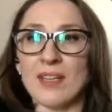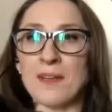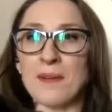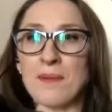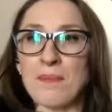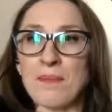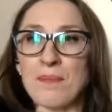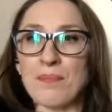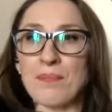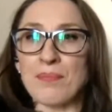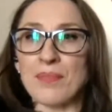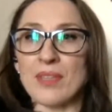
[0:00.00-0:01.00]

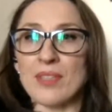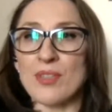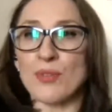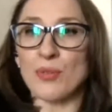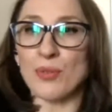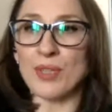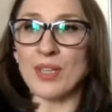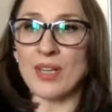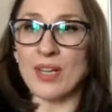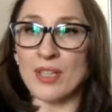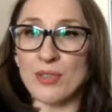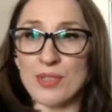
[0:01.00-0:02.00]
So Doina,
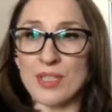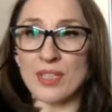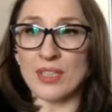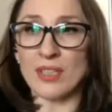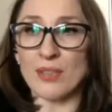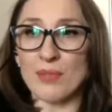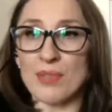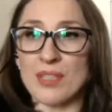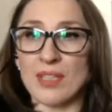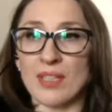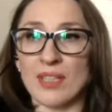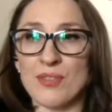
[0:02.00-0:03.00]
are you seeing
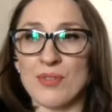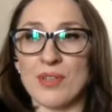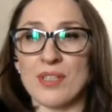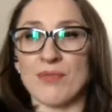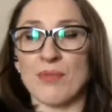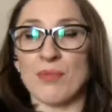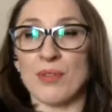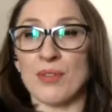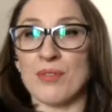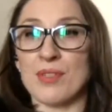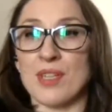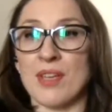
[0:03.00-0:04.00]
increasing interest from
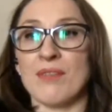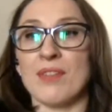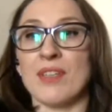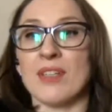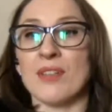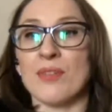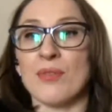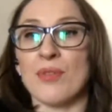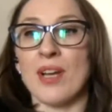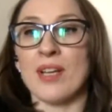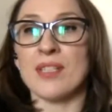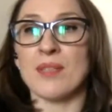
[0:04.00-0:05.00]
girls every year, or
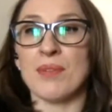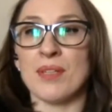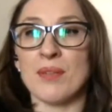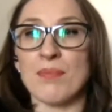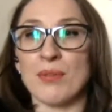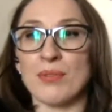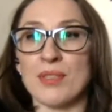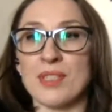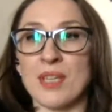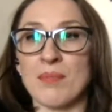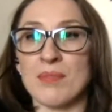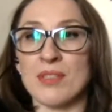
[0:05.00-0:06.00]
has it been about the
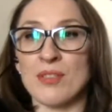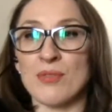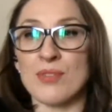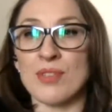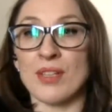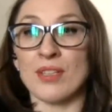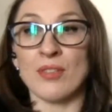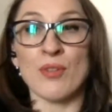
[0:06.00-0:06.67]
same since you started?